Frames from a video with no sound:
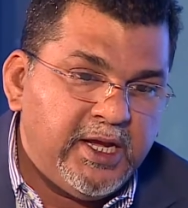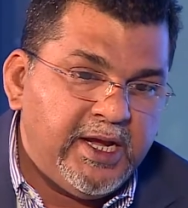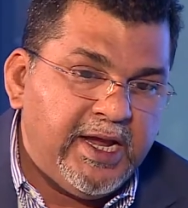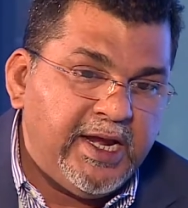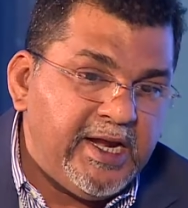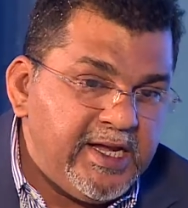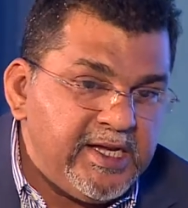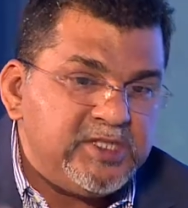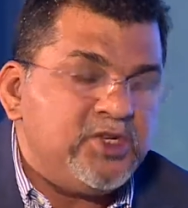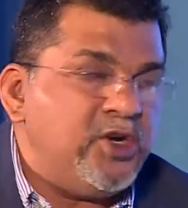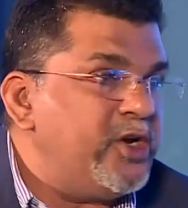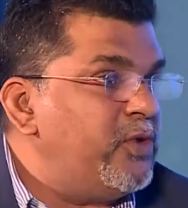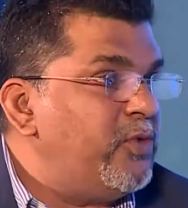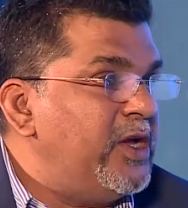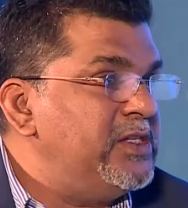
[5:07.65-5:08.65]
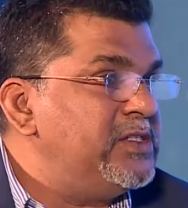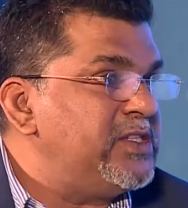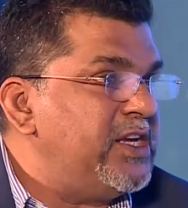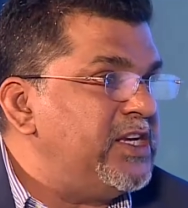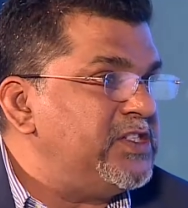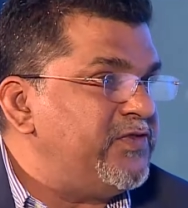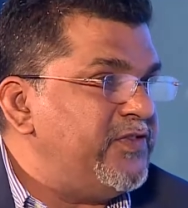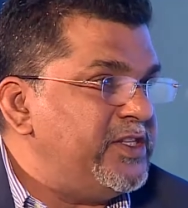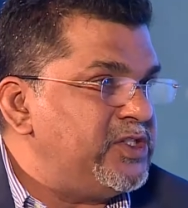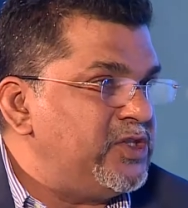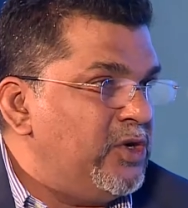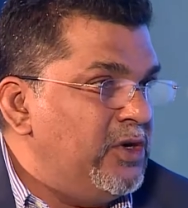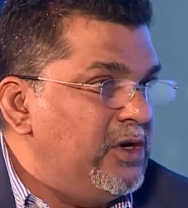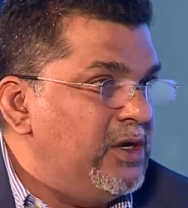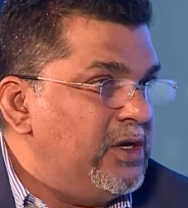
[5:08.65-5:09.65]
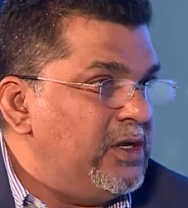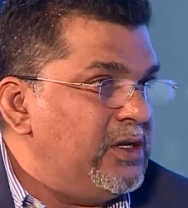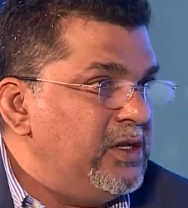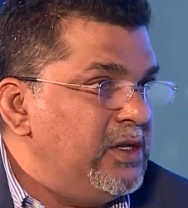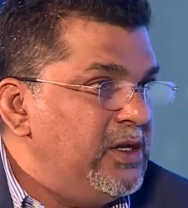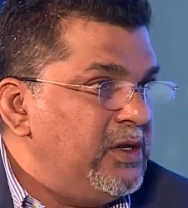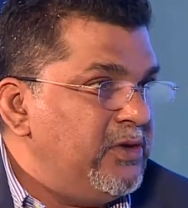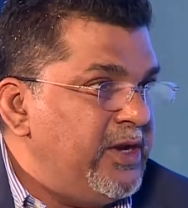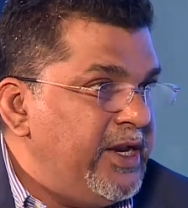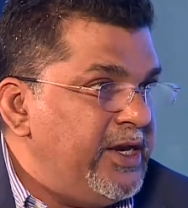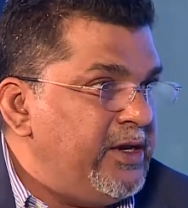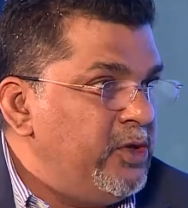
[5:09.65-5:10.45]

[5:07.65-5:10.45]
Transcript: it is not a one-size-fits-all, right?